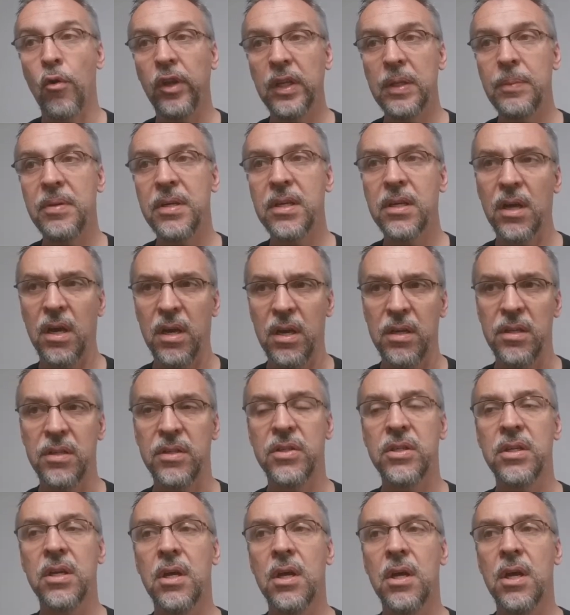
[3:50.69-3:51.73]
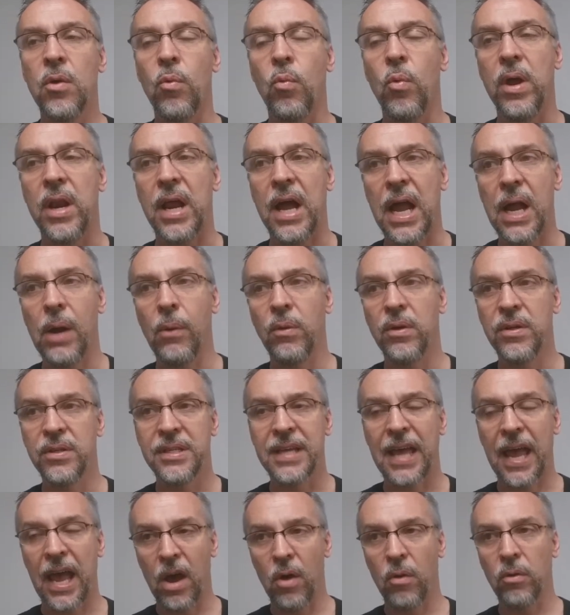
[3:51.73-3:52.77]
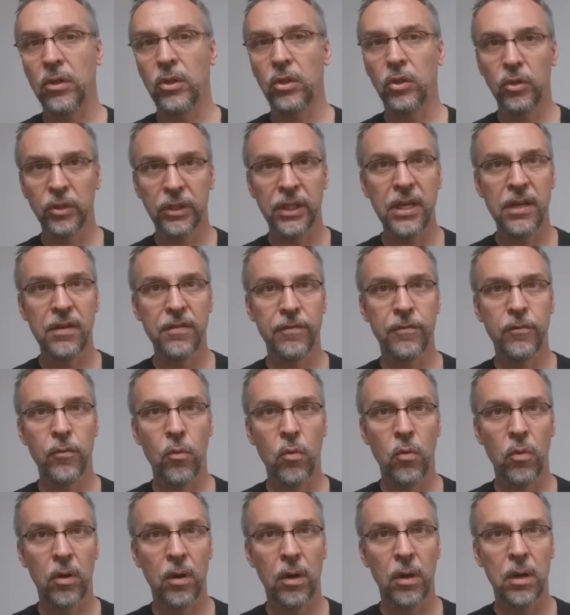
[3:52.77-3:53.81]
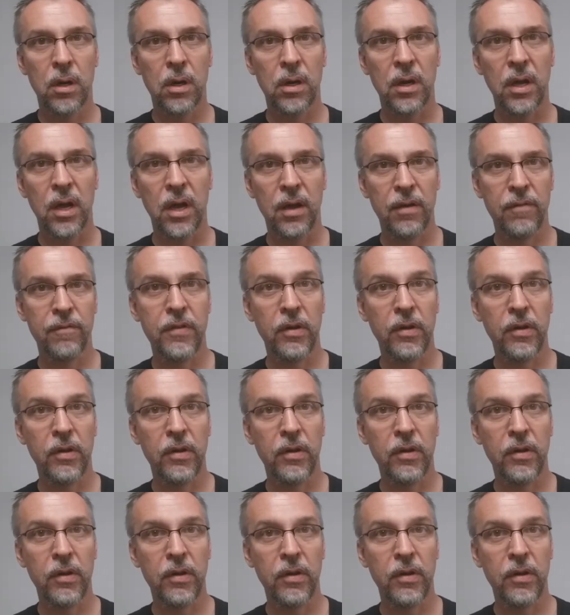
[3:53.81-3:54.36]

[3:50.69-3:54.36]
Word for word: only because when I was out looking for uh,